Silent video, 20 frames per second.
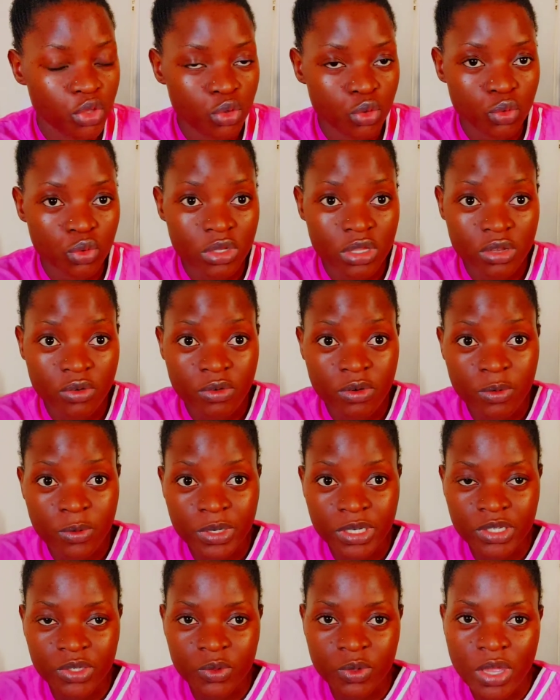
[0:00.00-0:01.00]
to three
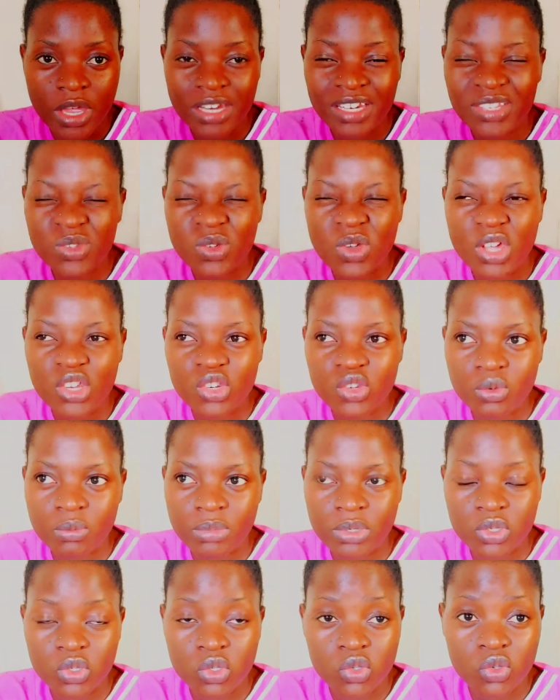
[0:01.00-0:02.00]
weeks, yeah, it's going to
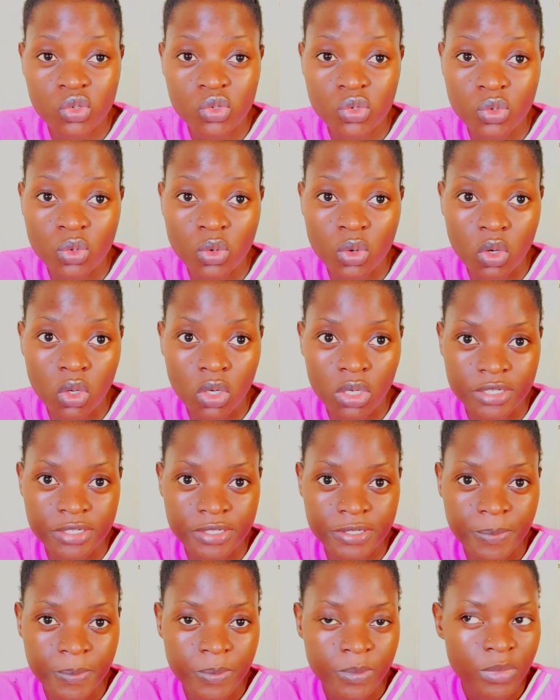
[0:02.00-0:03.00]
be so
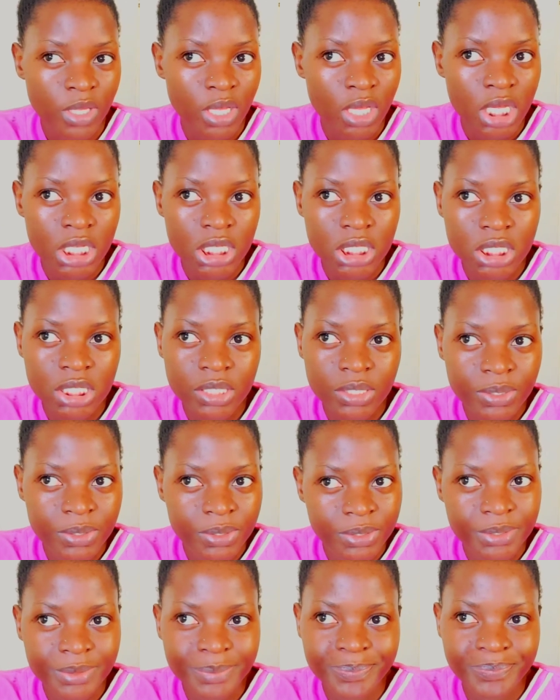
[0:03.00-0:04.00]
cold.
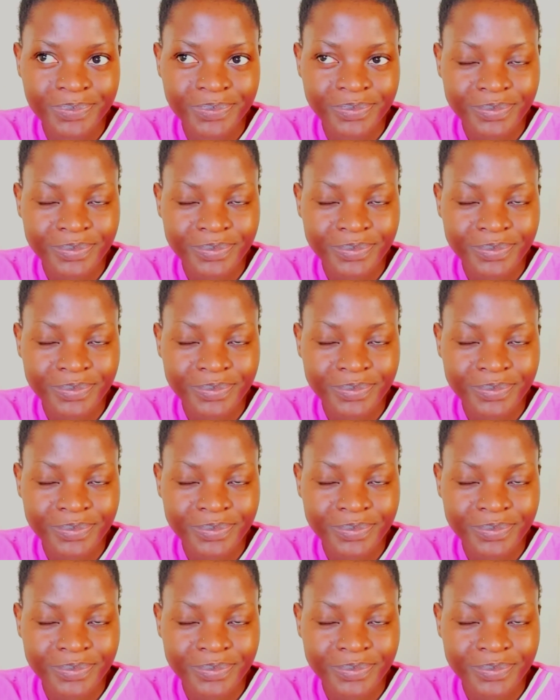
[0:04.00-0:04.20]
So